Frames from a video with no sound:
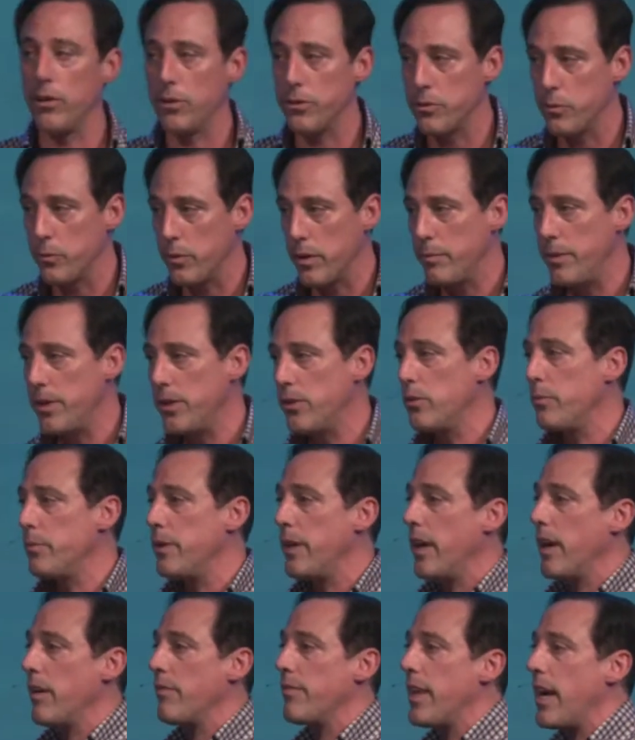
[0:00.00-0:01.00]
way. Older women, you
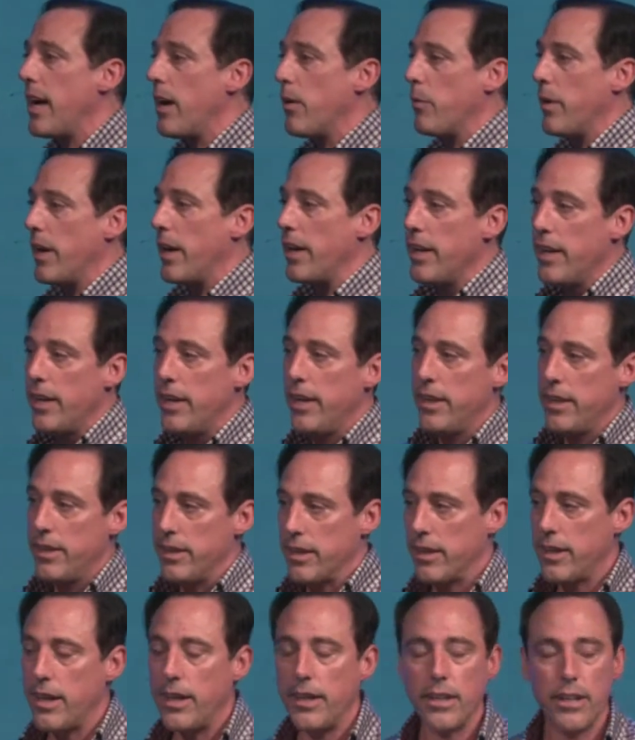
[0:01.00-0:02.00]
behave that way.
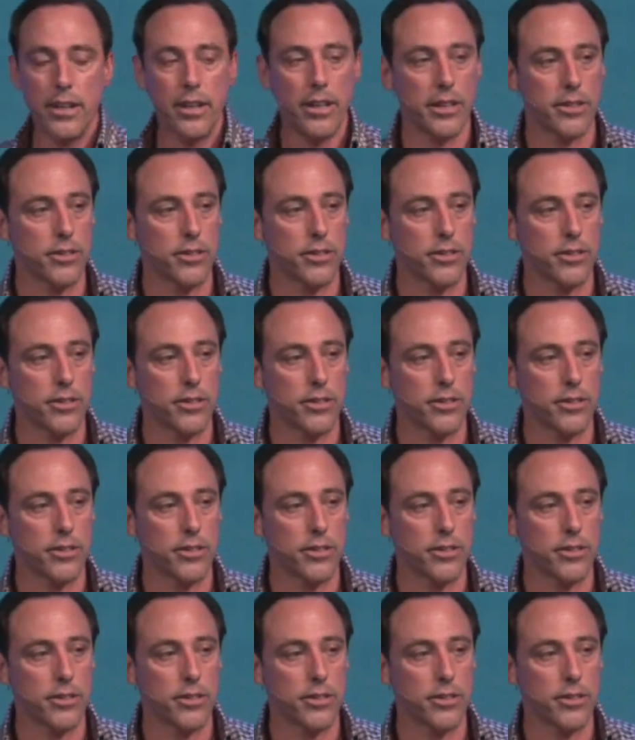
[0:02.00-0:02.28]
And it kind of